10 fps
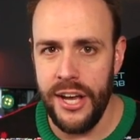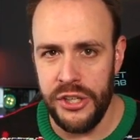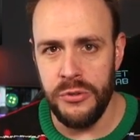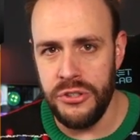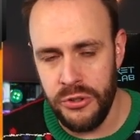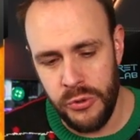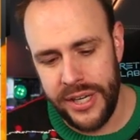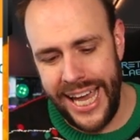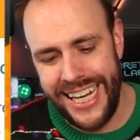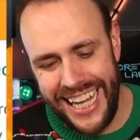You
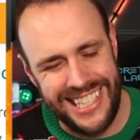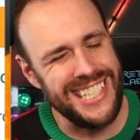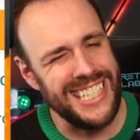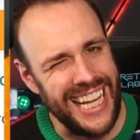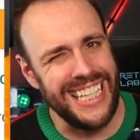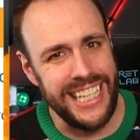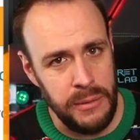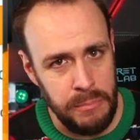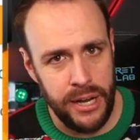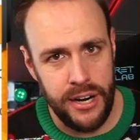can get slightly
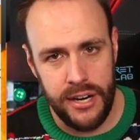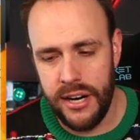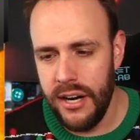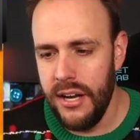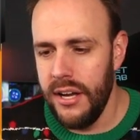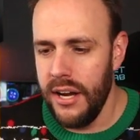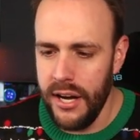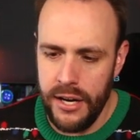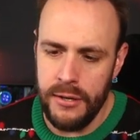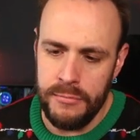better
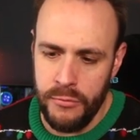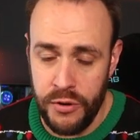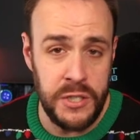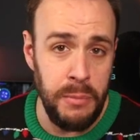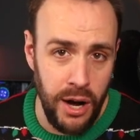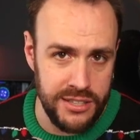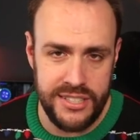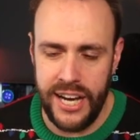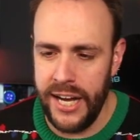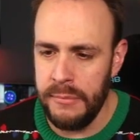response
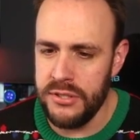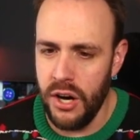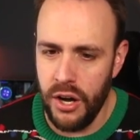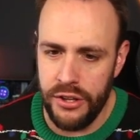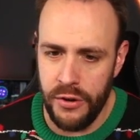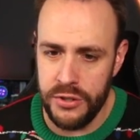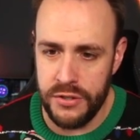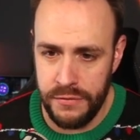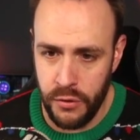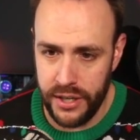times on those
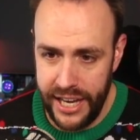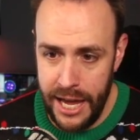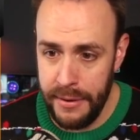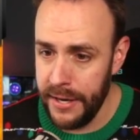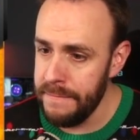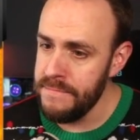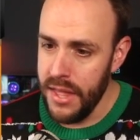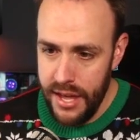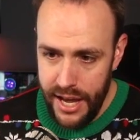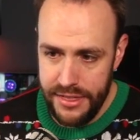for gaming.
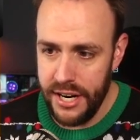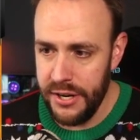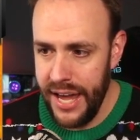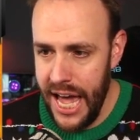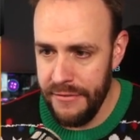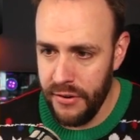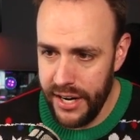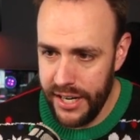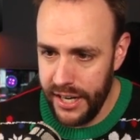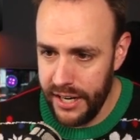And there you have it
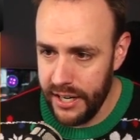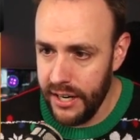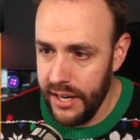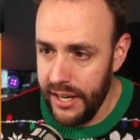right here.